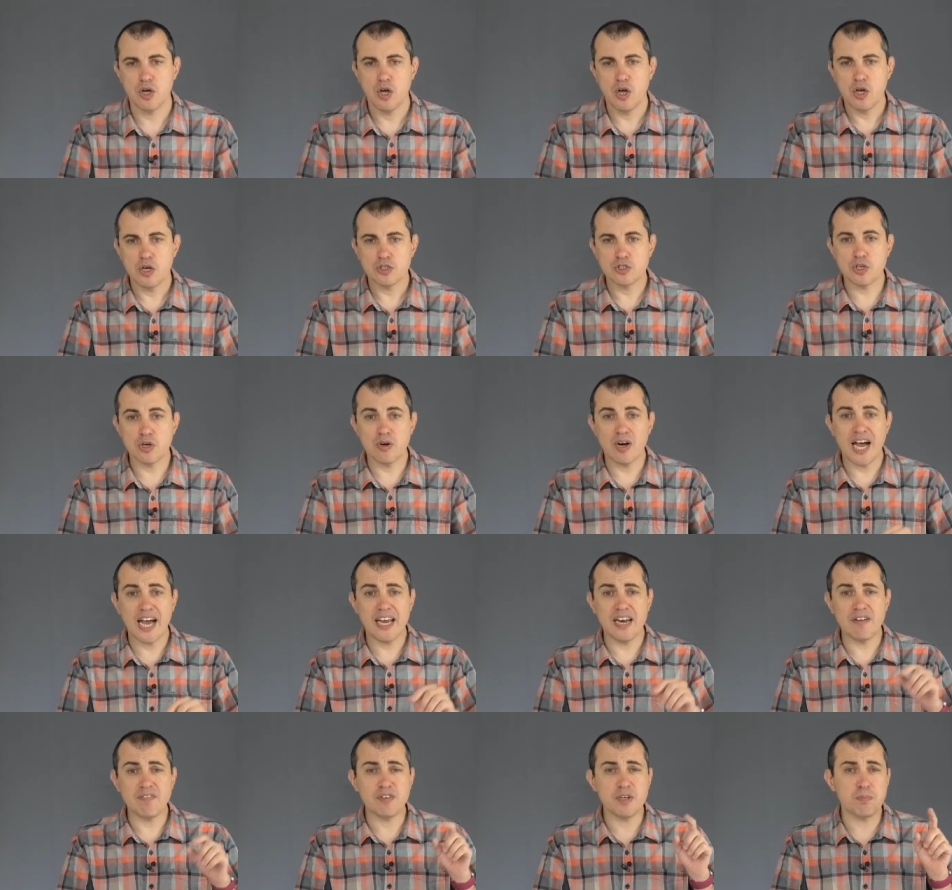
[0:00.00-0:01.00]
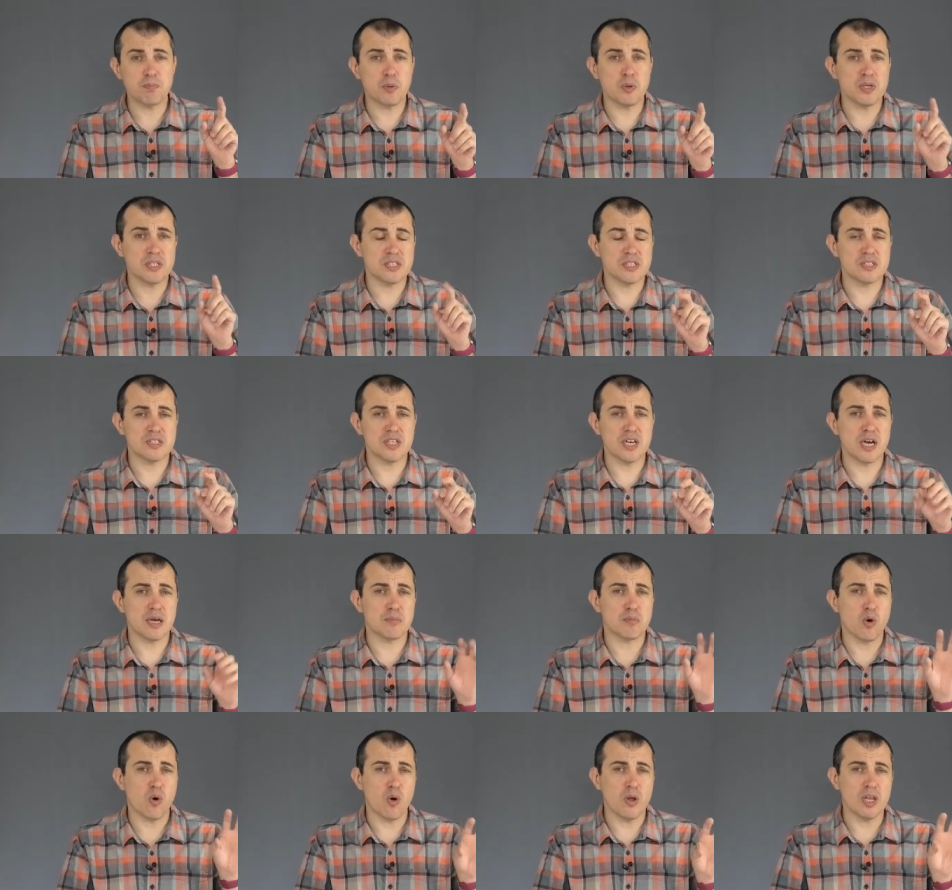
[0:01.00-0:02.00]
So at every point in time,
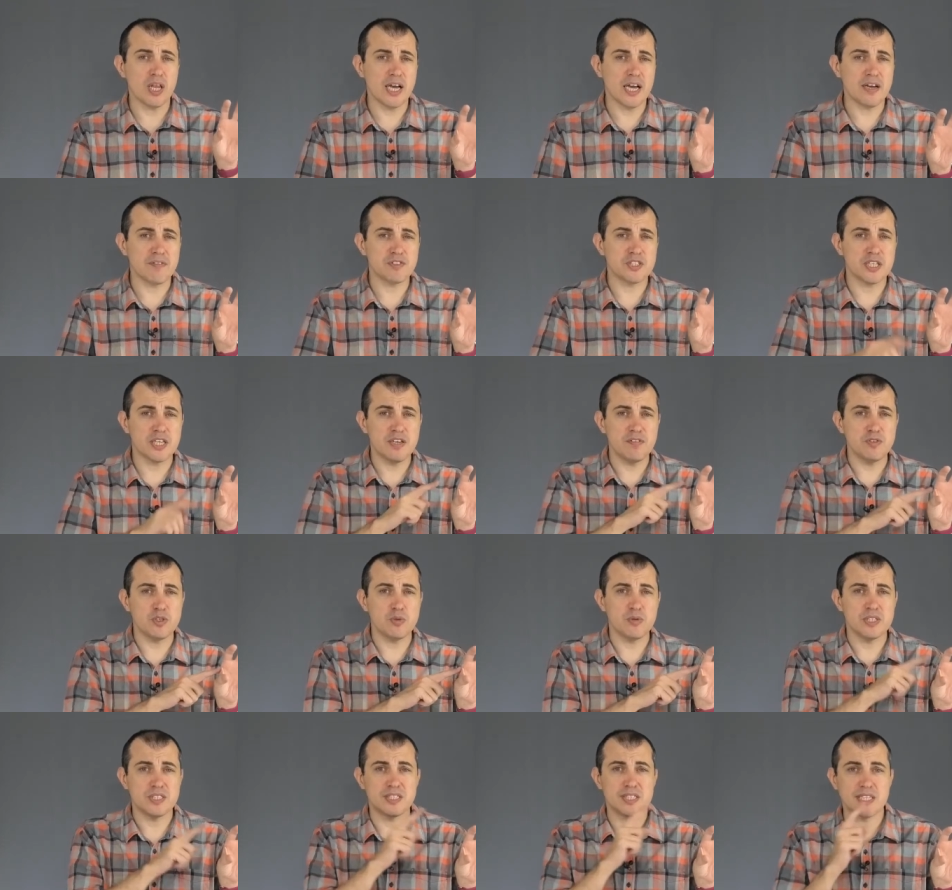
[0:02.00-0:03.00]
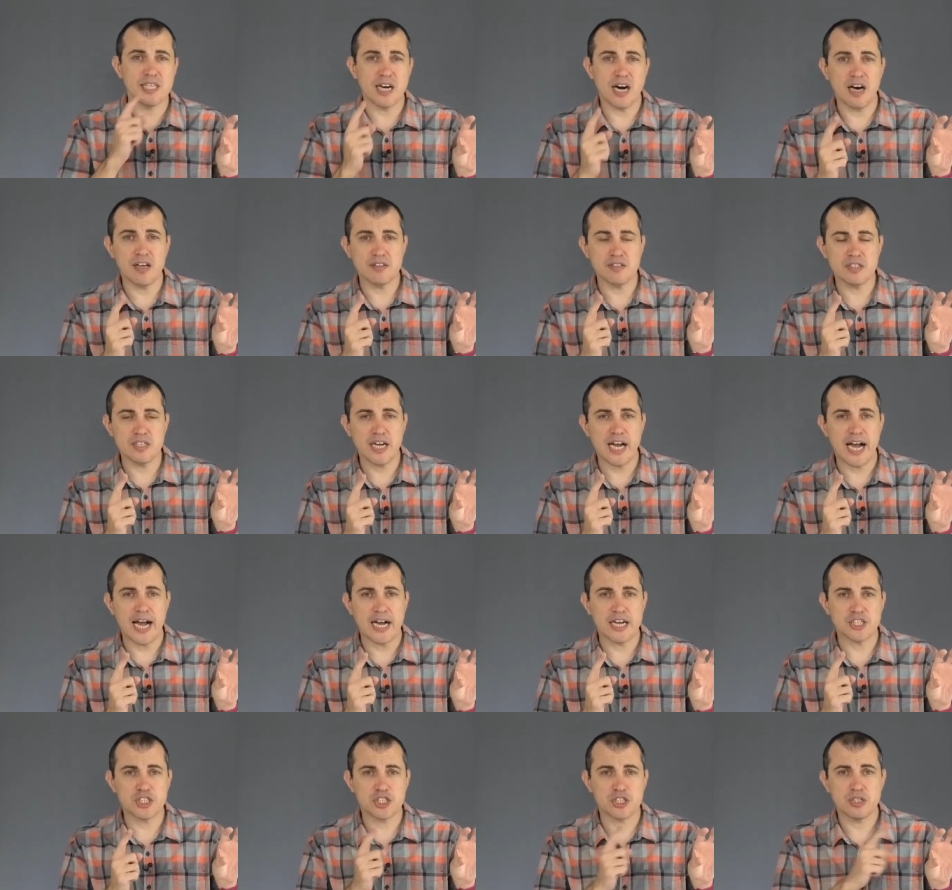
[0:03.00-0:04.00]
all I have to give you is the other
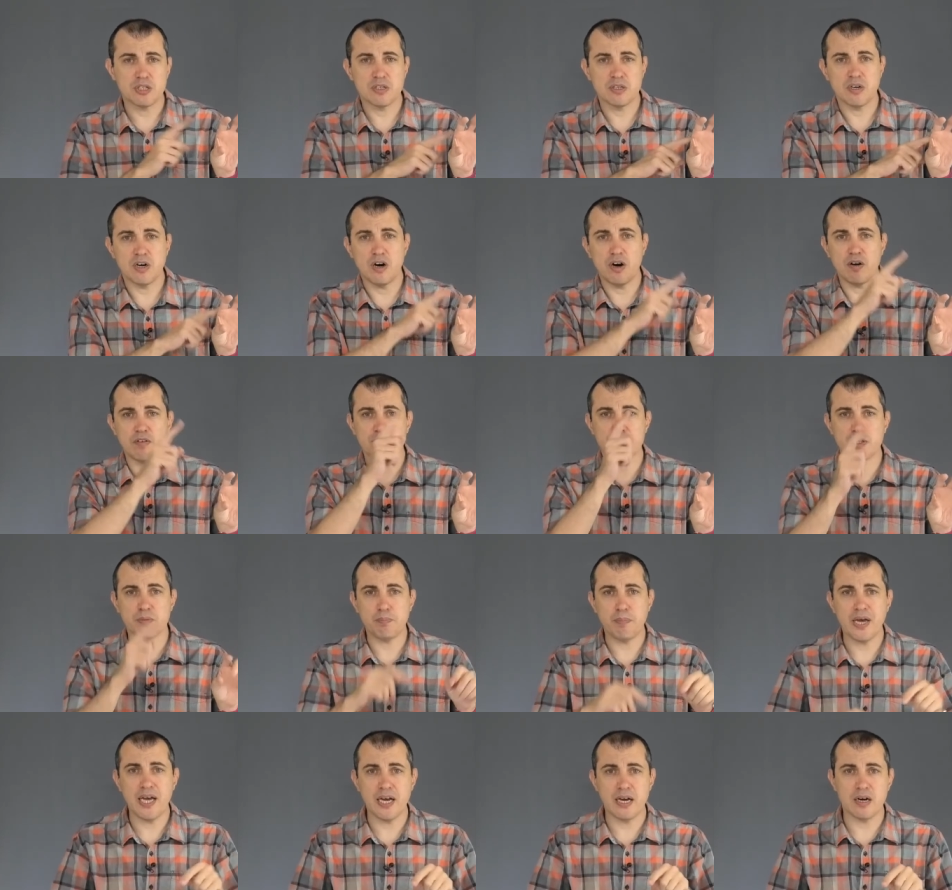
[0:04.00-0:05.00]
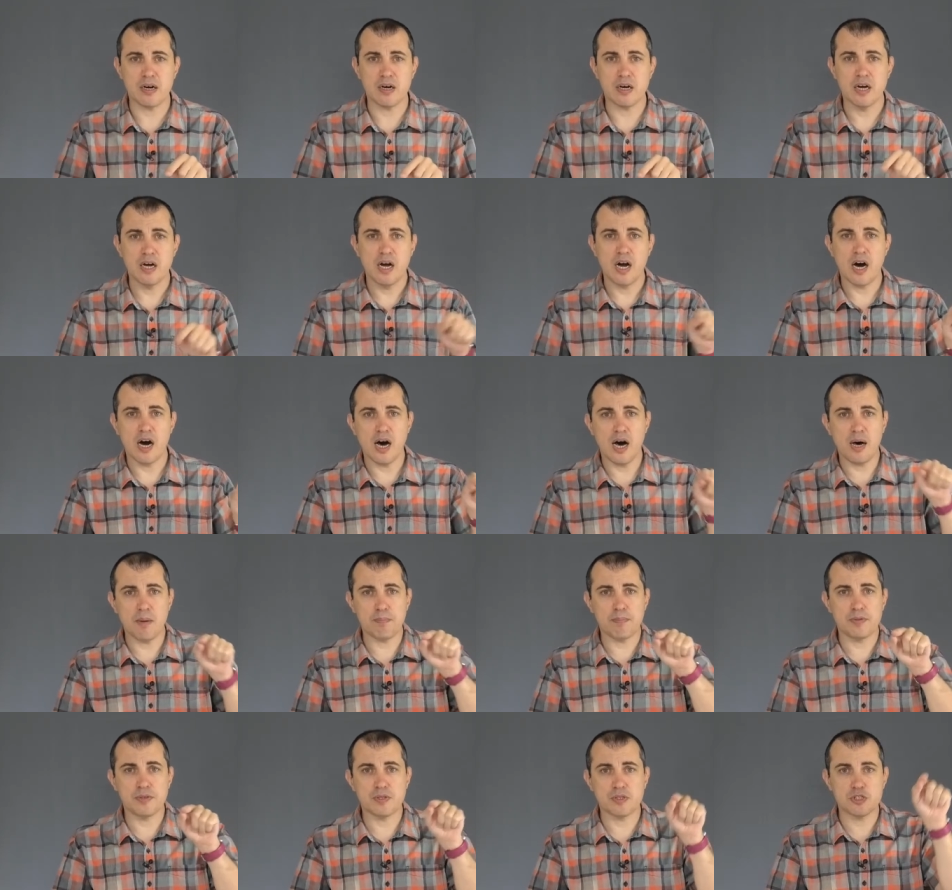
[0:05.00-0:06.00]
hash of the pair
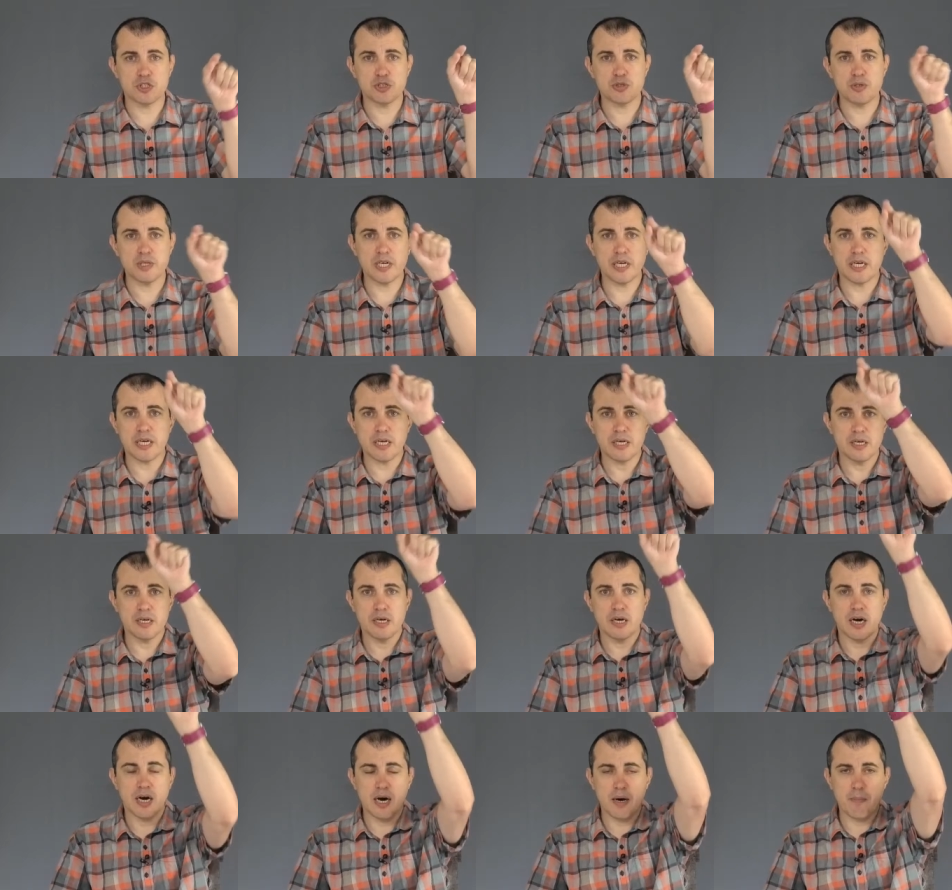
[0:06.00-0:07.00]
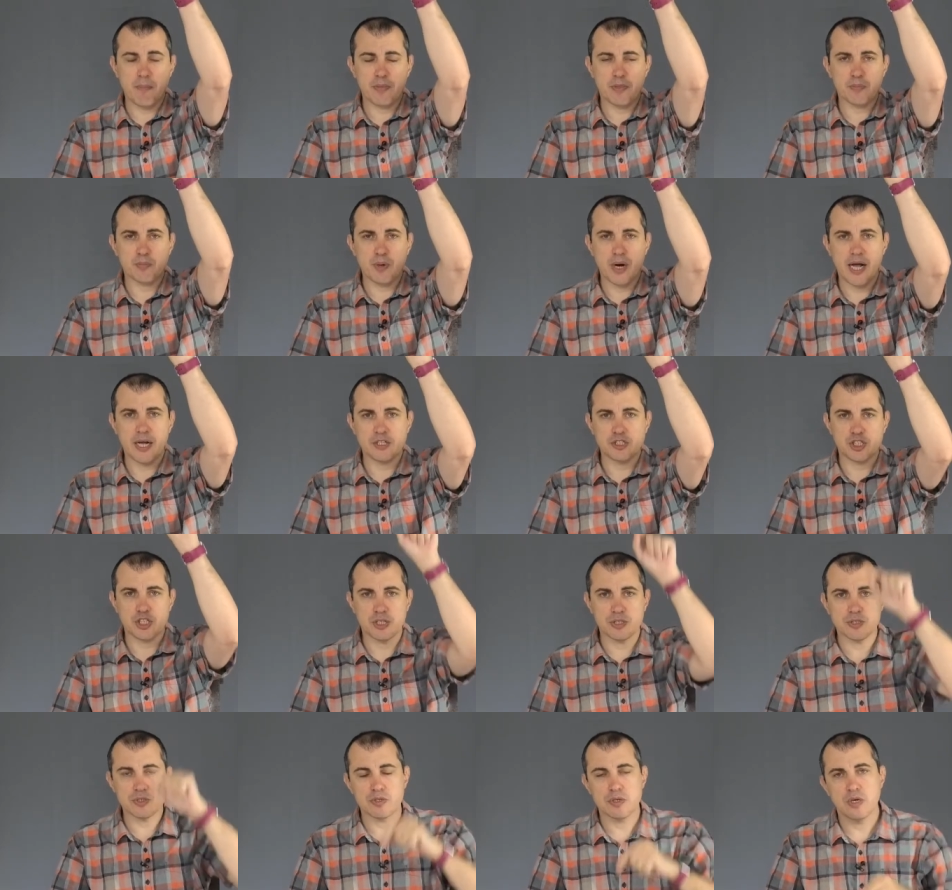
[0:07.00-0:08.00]
up the tree, up the
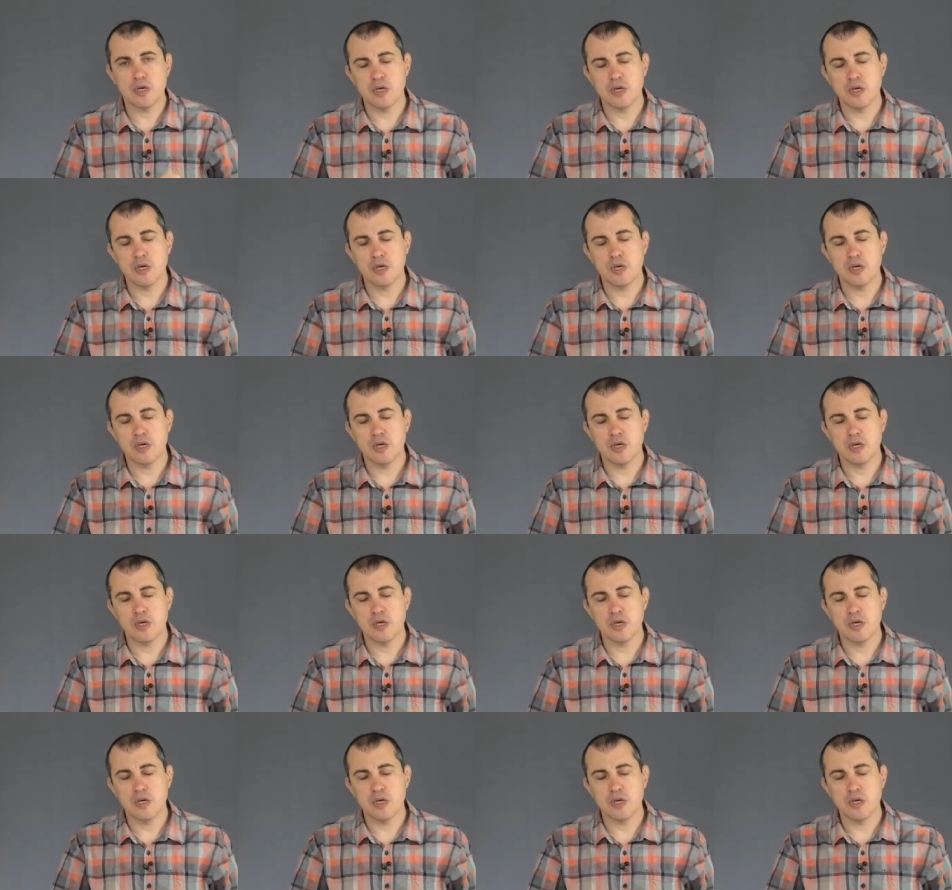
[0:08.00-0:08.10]
branches.